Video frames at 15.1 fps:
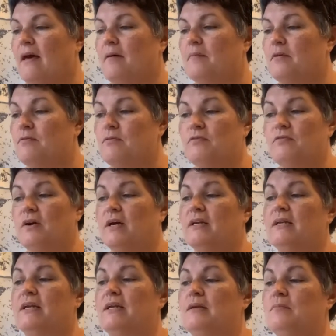If we
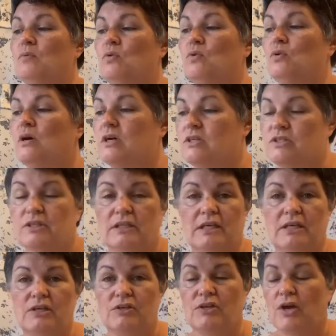find any more, I shall
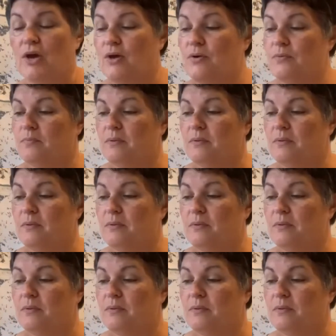let you know.